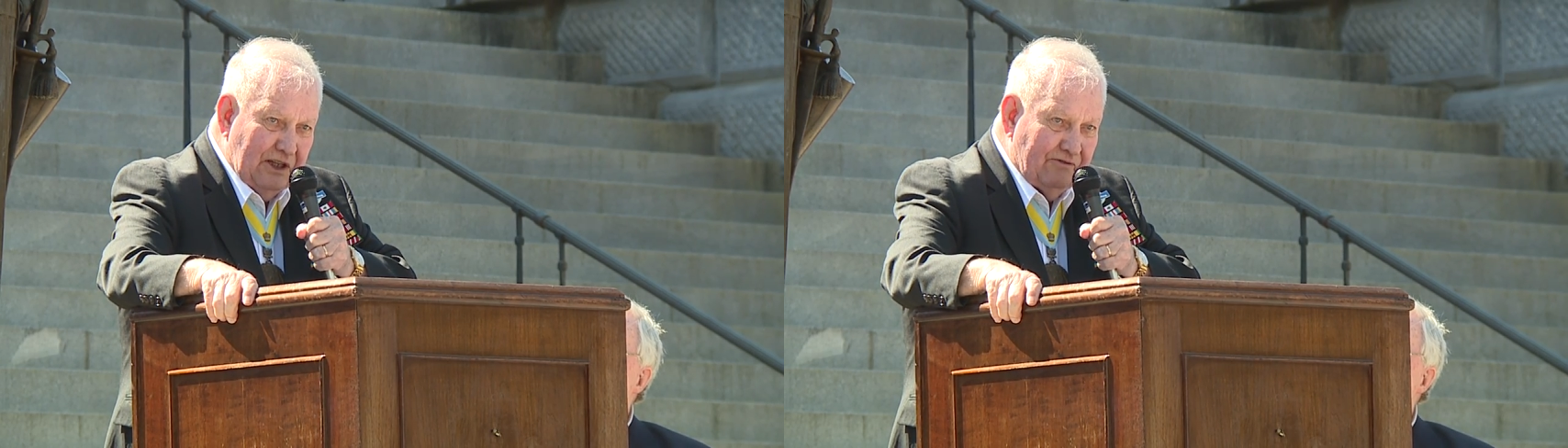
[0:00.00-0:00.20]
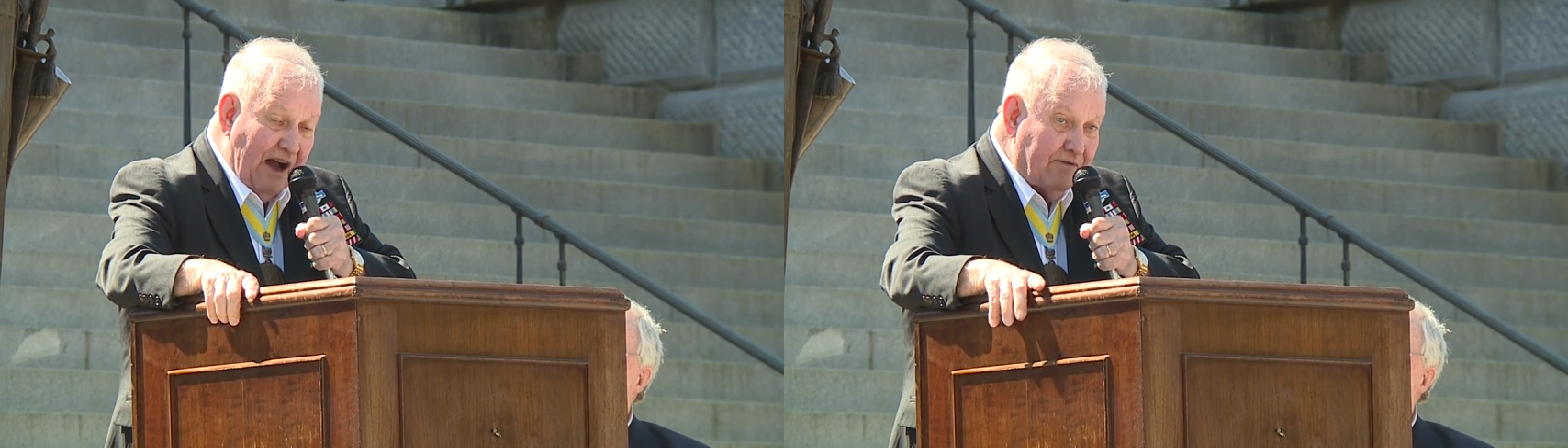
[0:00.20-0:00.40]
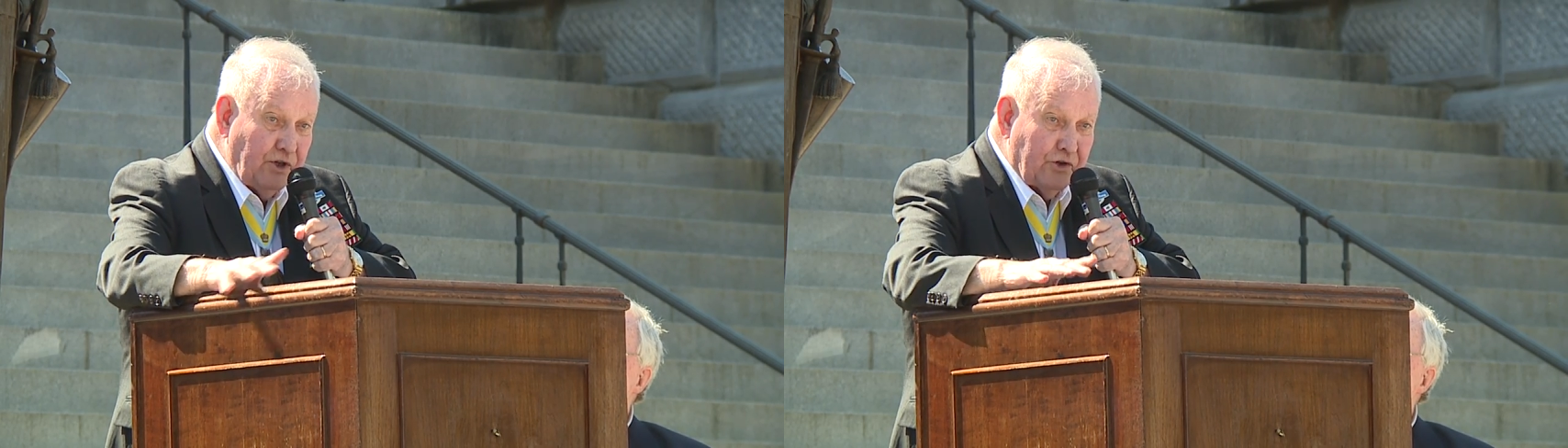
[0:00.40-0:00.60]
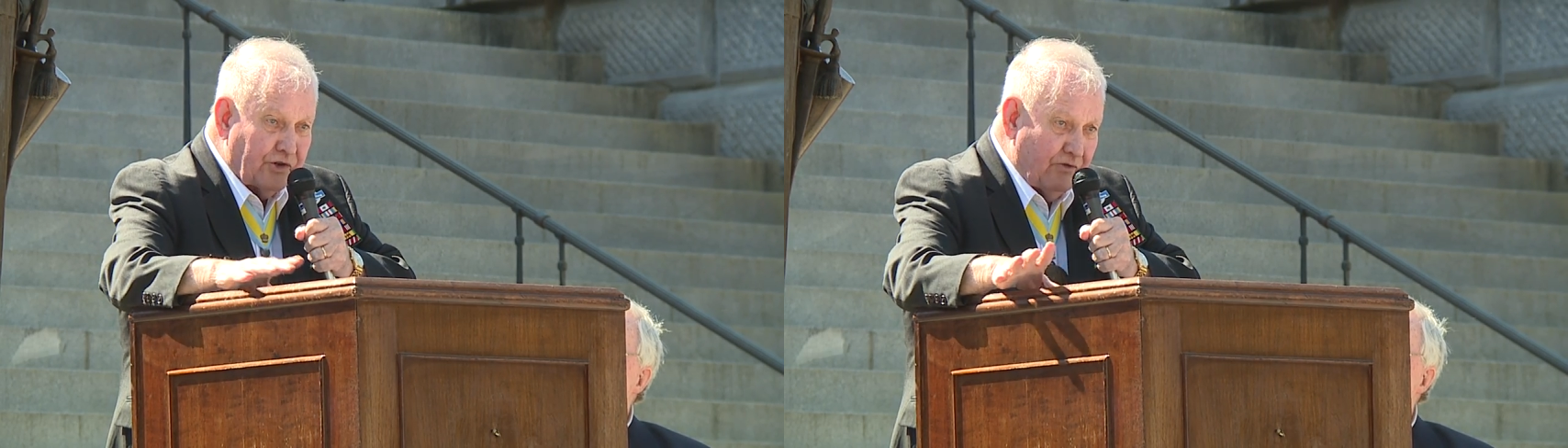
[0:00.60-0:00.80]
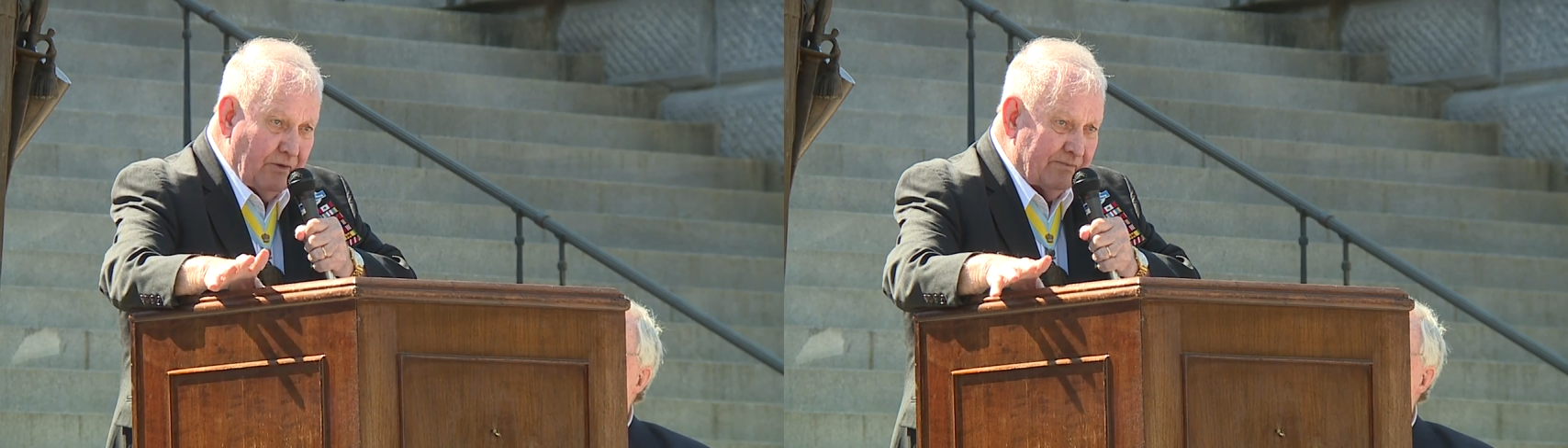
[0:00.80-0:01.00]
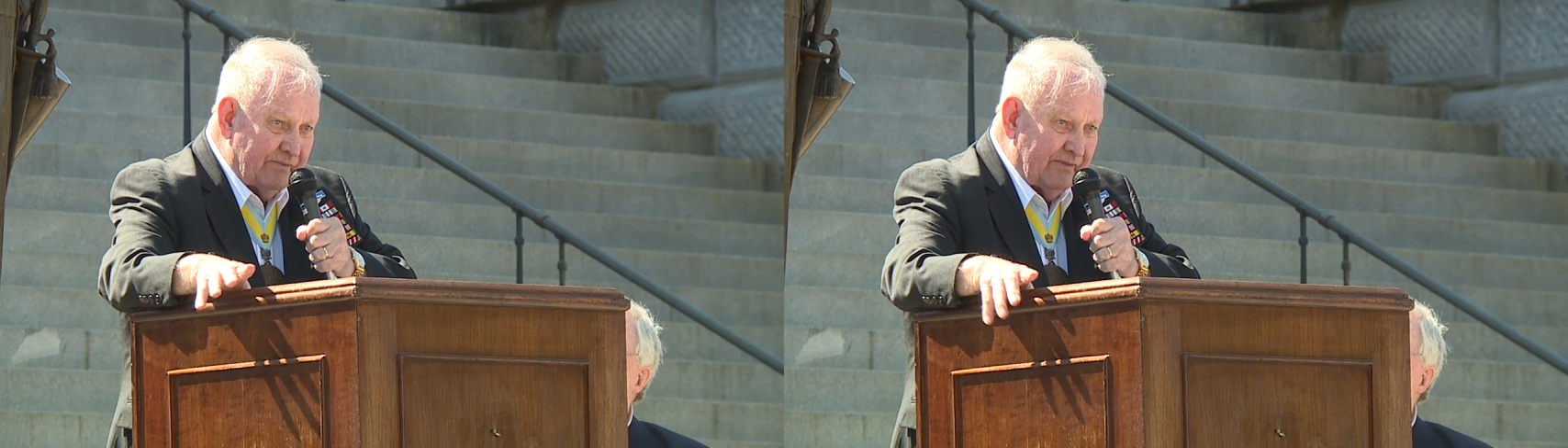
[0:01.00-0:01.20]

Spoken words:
5 years of them.